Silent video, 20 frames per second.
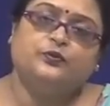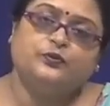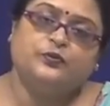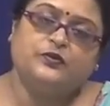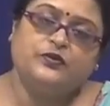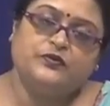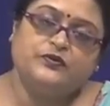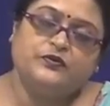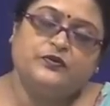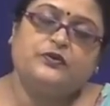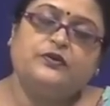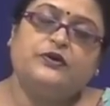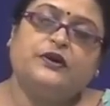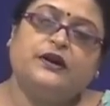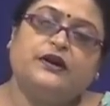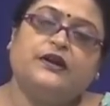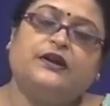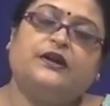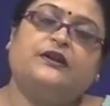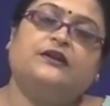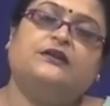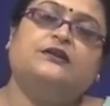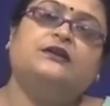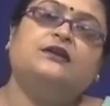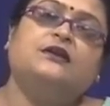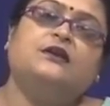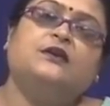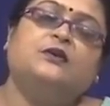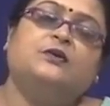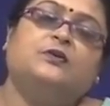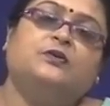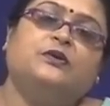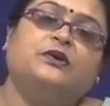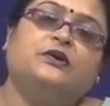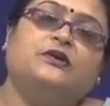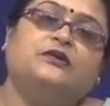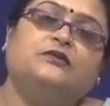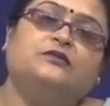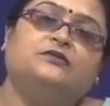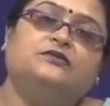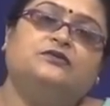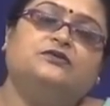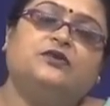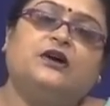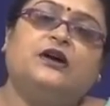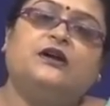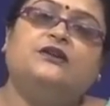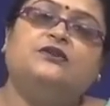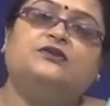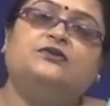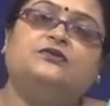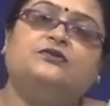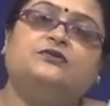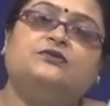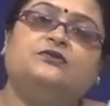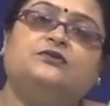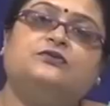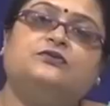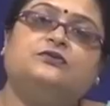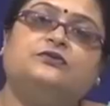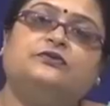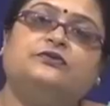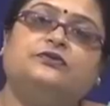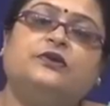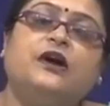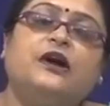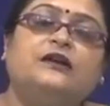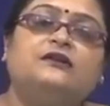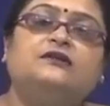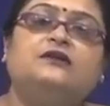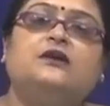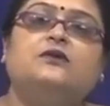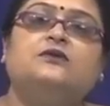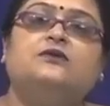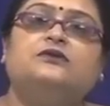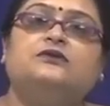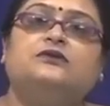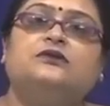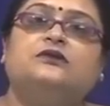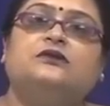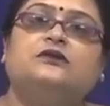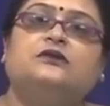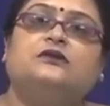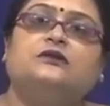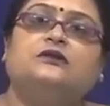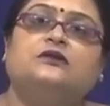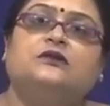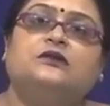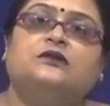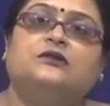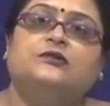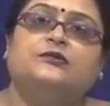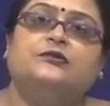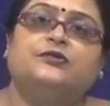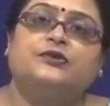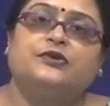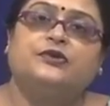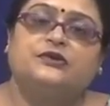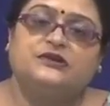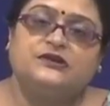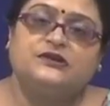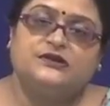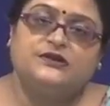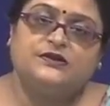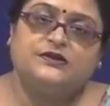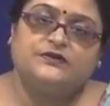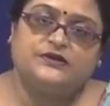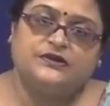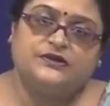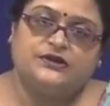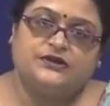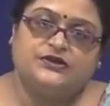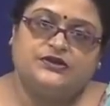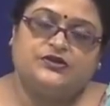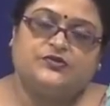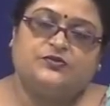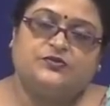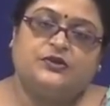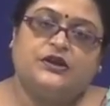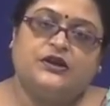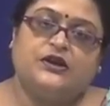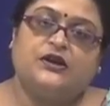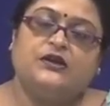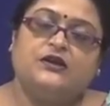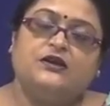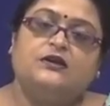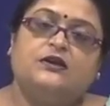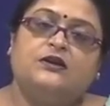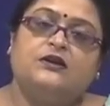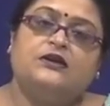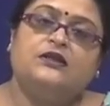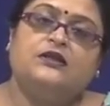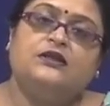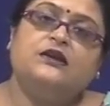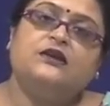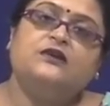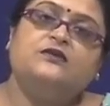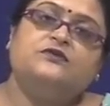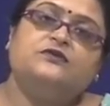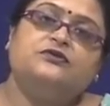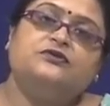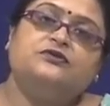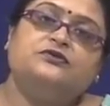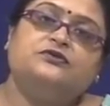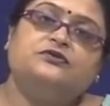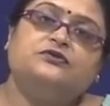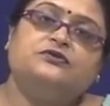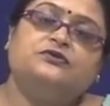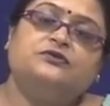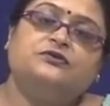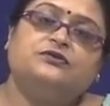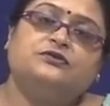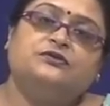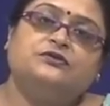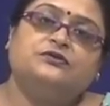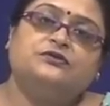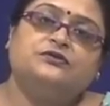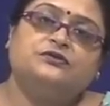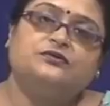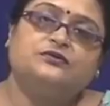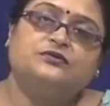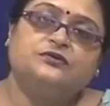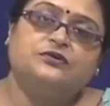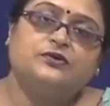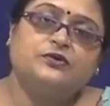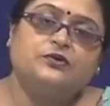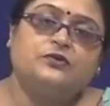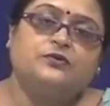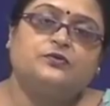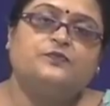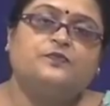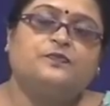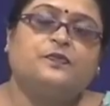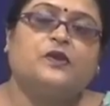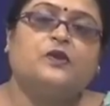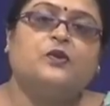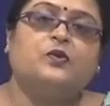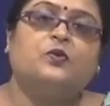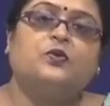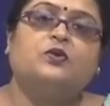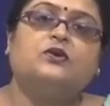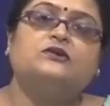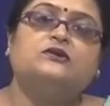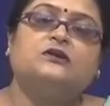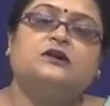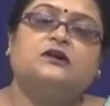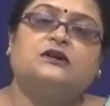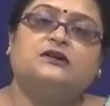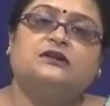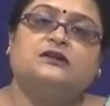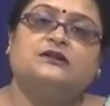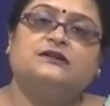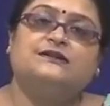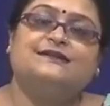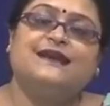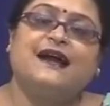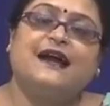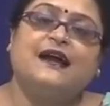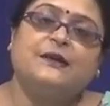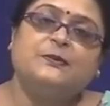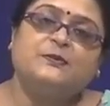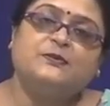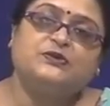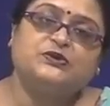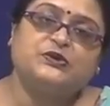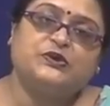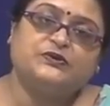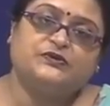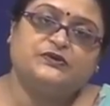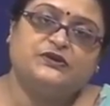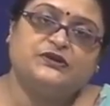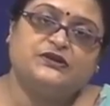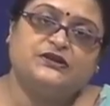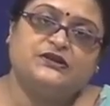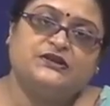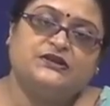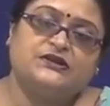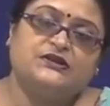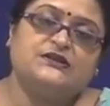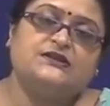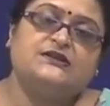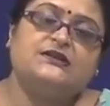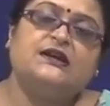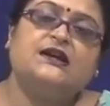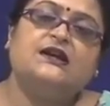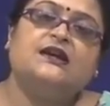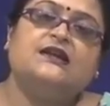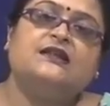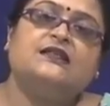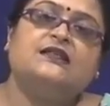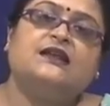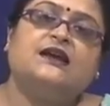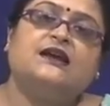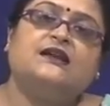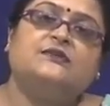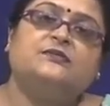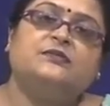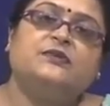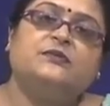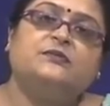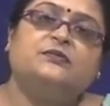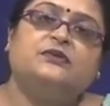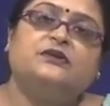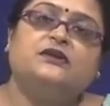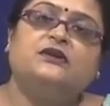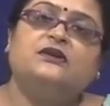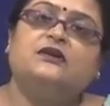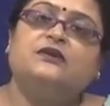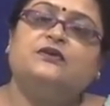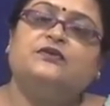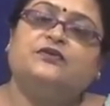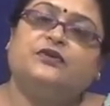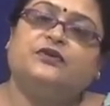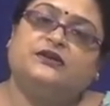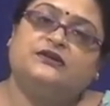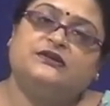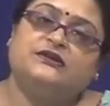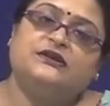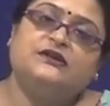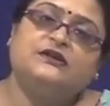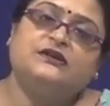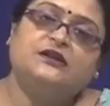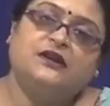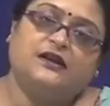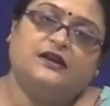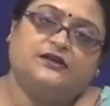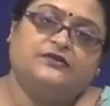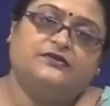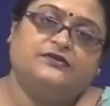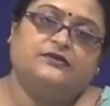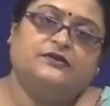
Before again we try to find out the process of decision making, then we should know what are the types of decisions that people face in life.